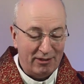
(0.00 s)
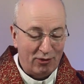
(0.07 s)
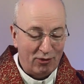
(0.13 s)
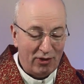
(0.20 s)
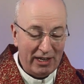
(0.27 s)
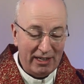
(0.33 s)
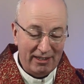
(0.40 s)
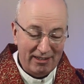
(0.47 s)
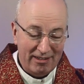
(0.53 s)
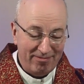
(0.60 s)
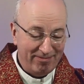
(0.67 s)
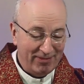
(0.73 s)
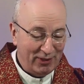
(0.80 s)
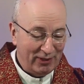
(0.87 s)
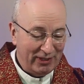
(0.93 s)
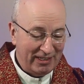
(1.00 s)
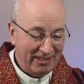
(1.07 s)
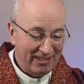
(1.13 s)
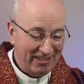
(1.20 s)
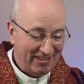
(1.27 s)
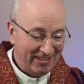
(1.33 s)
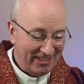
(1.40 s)
granite, all
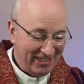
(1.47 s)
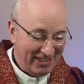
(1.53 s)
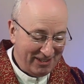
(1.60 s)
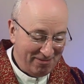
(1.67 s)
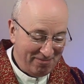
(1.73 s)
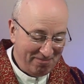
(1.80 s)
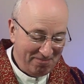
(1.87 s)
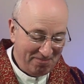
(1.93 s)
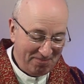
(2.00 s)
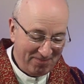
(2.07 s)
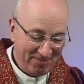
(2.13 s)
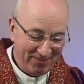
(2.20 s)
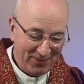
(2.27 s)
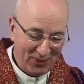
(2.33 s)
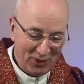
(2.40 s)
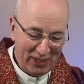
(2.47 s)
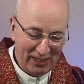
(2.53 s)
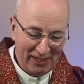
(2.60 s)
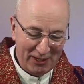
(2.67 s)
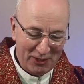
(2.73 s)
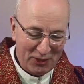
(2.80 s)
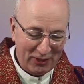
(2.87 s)
these
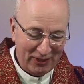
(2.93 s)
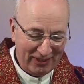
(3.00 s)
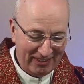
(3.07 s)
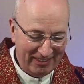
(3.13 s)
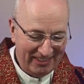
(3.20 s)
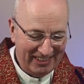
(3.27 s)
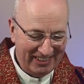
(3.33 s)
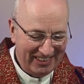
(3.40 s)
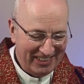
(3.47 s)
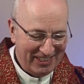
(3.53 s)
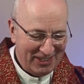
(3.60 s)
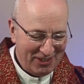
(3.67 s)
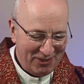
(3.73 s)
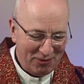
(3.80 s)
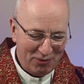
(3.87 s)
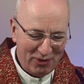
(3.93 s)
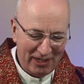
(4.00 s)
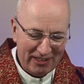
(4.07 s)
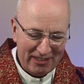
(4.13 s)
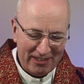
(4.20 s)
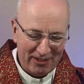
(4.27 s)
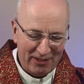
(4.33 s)
geological
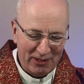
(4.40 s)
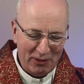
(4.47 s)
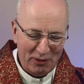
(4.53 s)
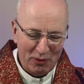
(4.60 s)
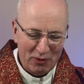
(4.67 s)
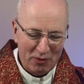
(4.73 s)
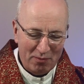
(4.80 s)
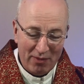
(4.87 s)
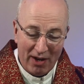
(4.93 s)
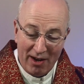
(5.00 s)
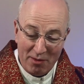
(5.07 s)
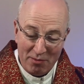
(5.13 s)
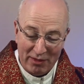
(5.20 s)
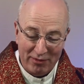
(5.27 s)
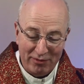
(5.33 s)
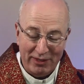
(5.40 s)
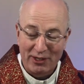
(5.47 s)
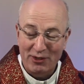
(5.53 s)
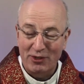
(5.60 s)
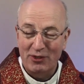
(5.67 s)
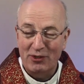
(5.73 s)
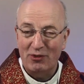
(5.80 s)
rocks that are used. Marble
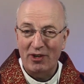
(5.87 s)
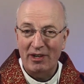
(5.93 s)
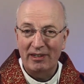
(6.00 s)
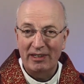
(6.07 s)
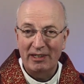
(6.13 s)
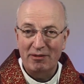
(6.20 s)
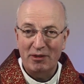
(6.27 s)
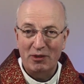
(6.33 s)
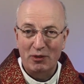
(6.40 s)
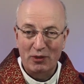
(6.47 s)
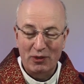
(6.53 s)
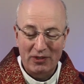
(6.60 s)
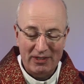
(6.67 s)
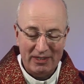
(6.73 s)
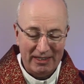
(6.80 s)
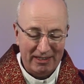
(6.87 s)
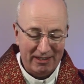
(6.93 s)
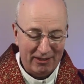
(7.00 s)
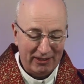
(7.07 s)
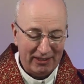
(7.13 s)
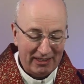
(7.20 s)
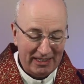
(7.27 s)
features strongly, of course, in
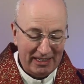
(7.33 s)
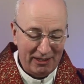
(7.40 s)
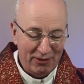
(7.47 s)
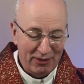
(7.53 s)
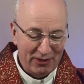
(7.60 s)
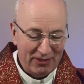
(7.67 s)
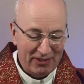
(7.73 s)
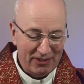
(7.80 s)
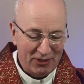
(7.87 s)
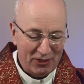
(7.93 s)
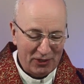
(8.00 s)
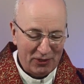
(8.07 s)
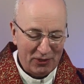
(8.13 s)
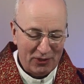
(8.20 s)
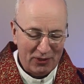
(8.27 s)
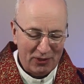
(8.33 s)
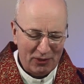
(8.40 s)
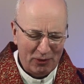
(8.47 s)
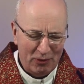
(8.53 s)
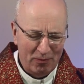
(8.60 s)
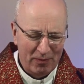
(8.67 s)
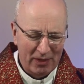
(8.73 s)
our cathedrals and churches
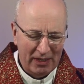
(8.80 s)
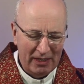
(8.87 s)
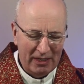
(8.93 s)
too,